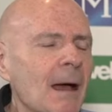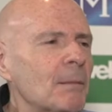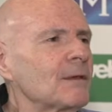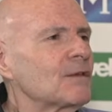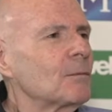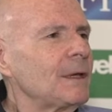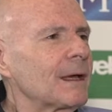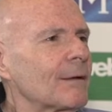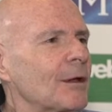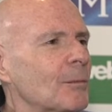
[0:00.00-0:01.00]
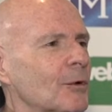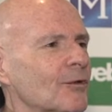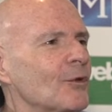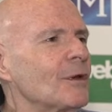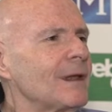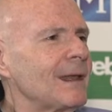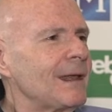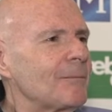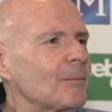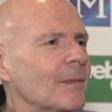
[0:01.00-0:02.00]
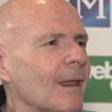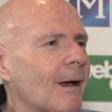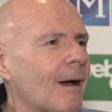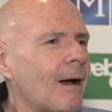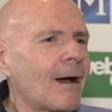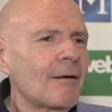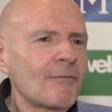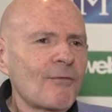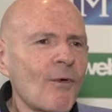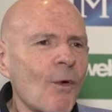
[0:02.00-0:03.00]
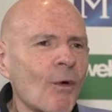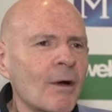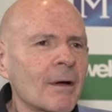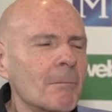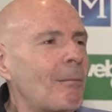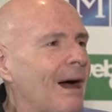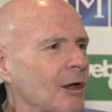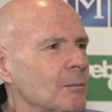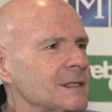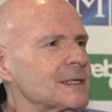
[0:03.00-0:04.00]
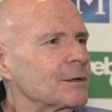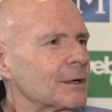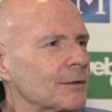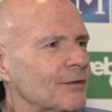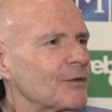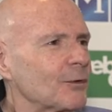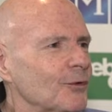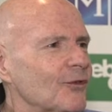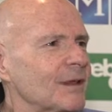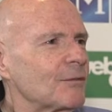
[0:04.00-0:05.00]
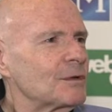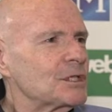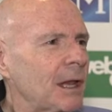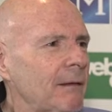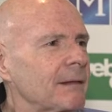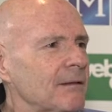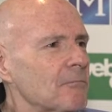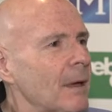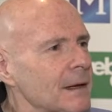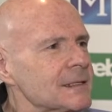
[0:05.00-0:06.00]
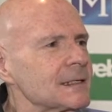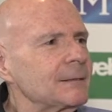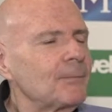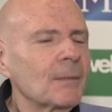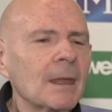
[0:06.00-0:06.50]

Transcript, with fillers: happens to be a great opportunity uh, for biomaterials used in regenerative medicine.